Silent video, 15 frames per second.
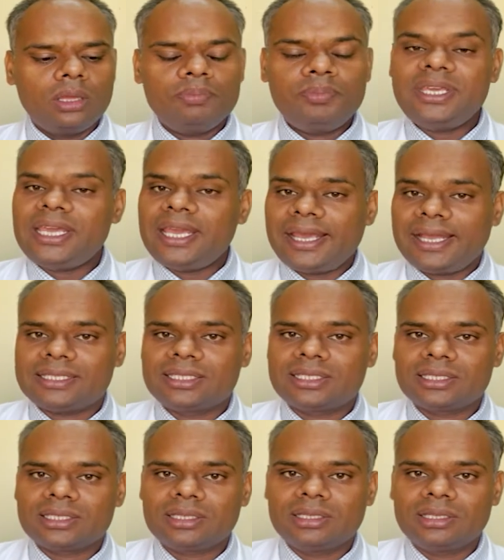
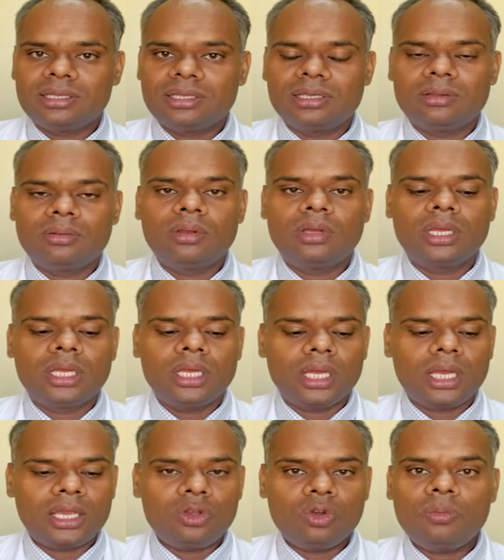PAH,
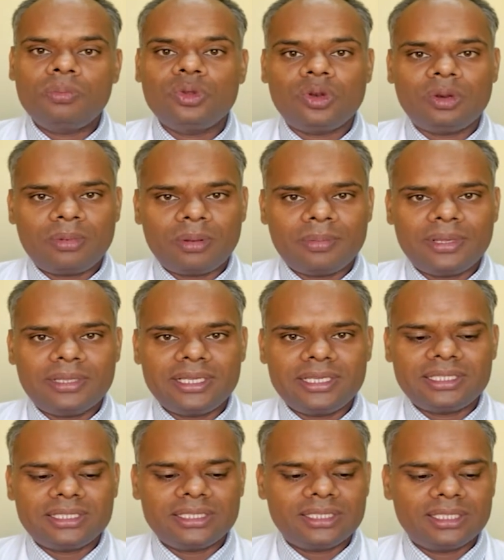I hope you remember
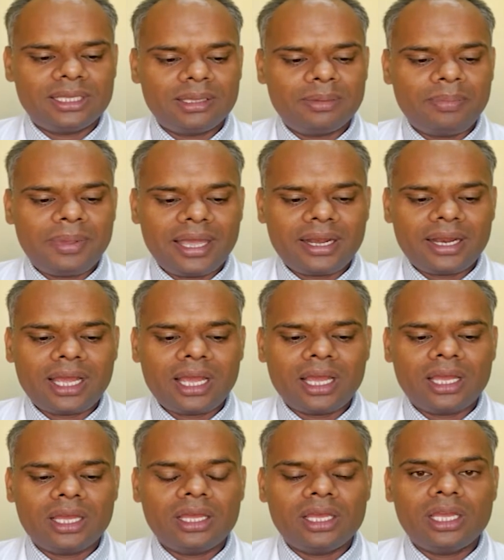this,
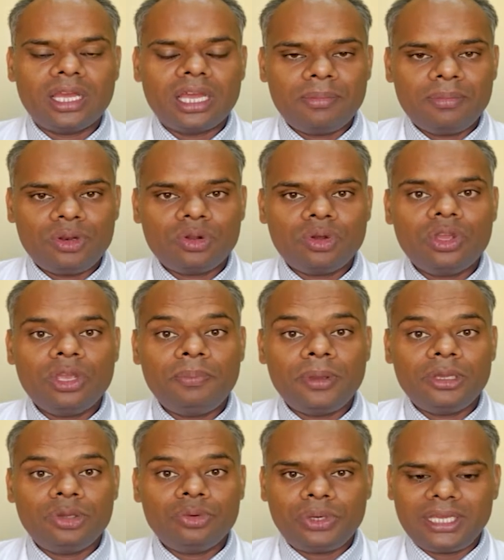
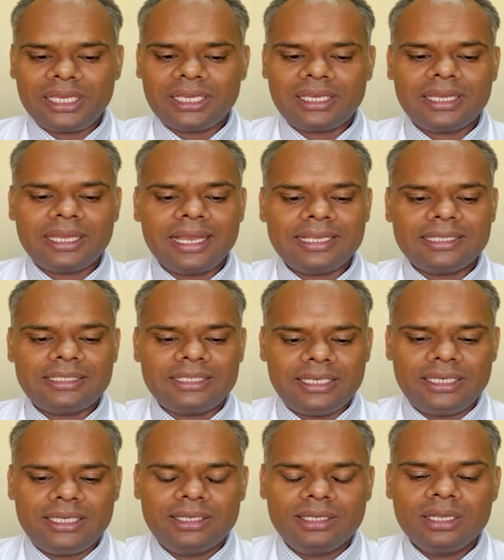para-aminohippuric
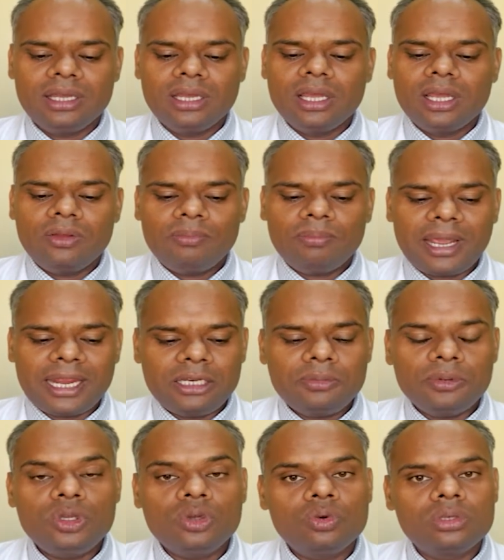acid, might
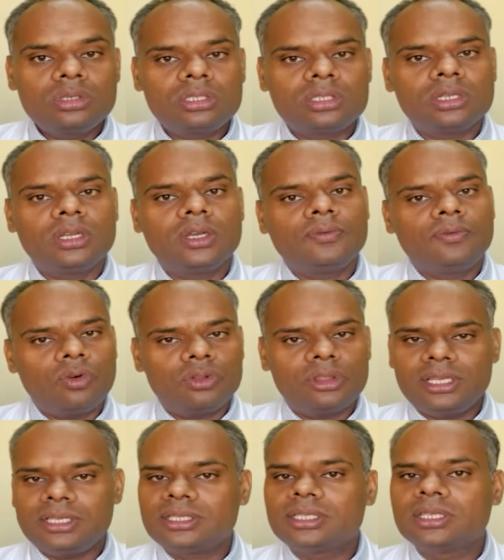be used for
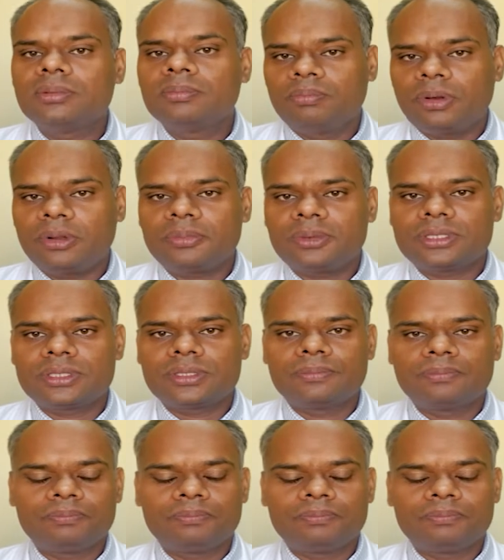this purpose.